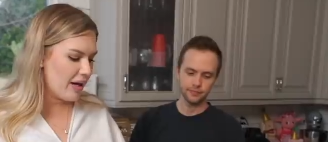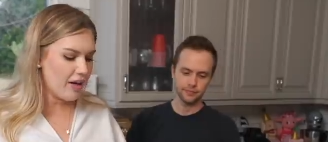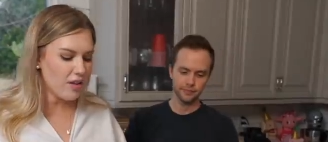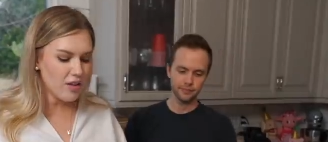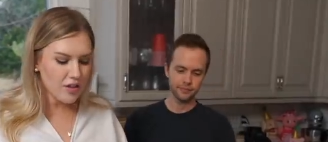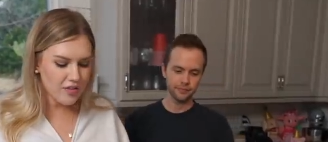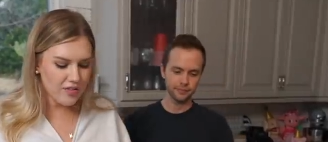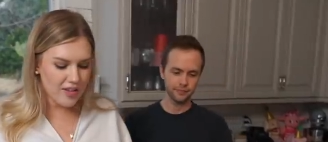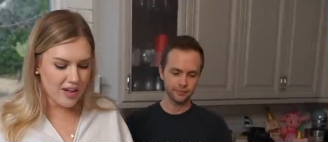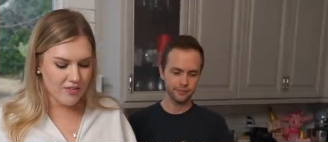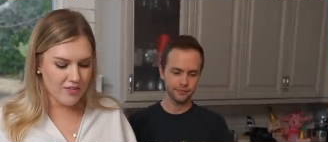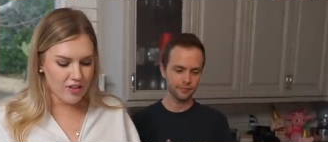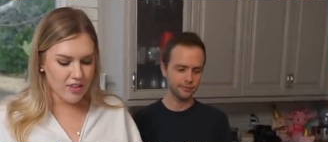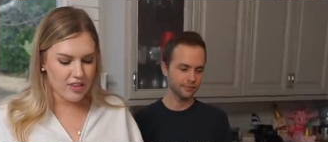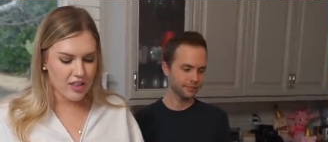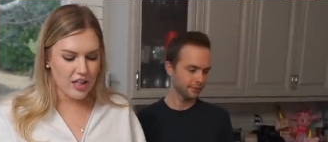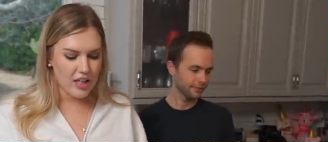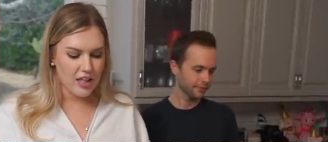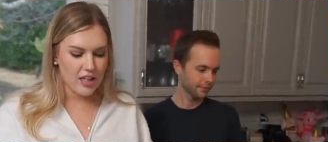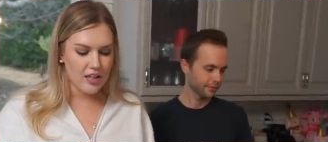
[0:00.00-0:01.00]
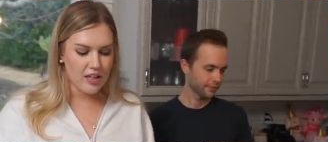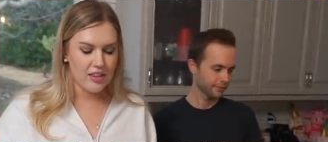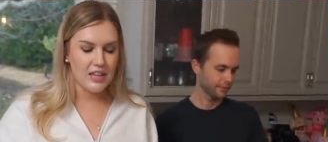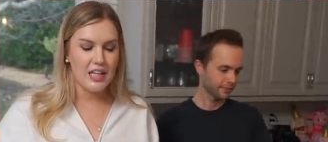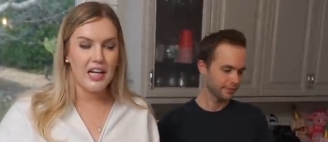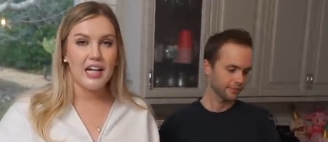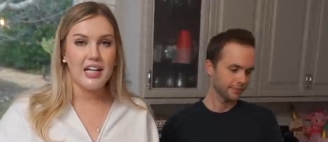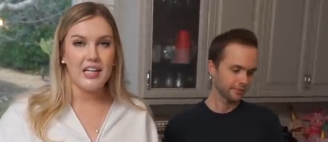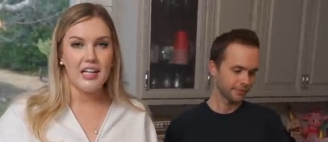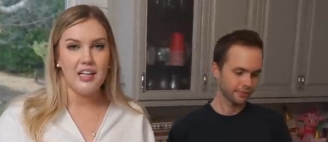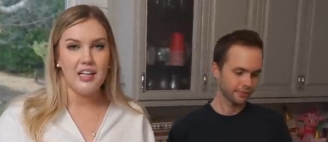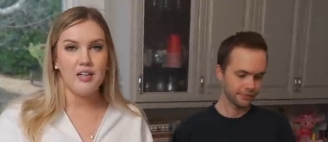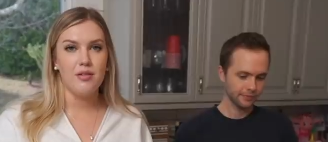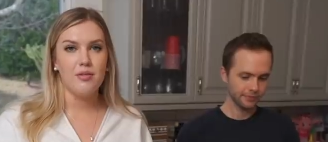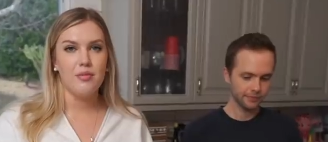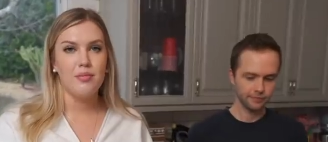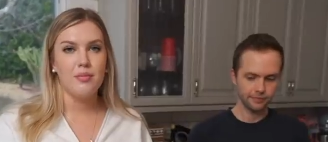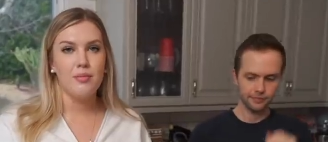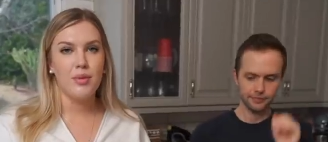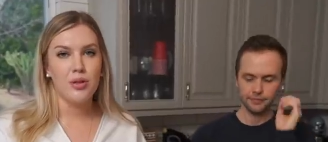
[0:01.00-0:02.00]
Speaker 1: other favorite thing that I
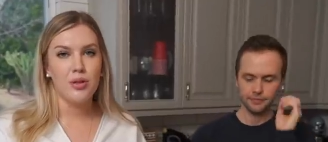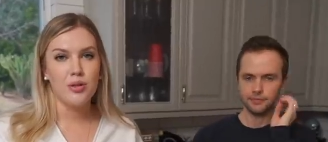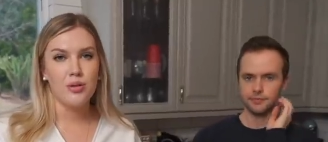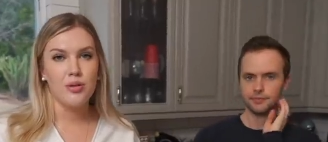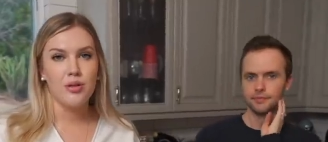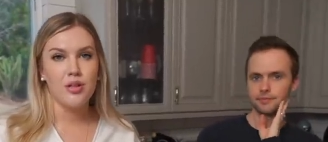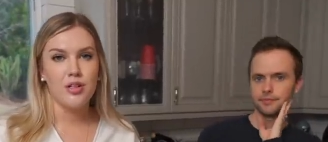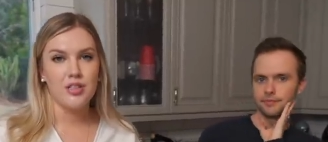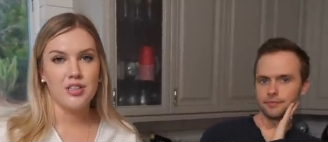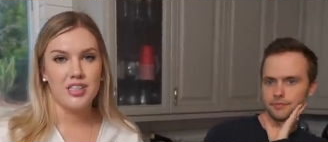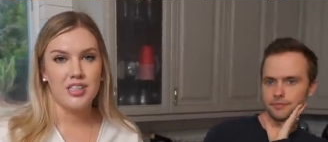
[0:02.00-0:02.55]
eat more